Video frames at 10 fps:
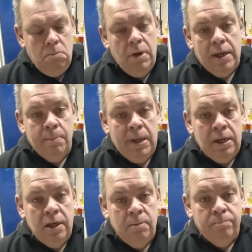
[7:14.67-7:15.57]

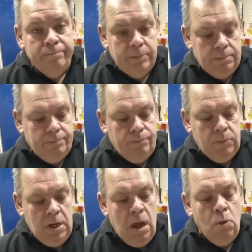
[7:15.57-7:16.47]
recommending them,
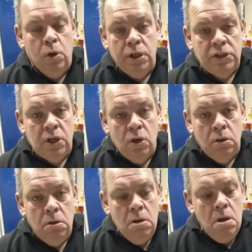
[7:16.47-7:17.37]
how good it's gone.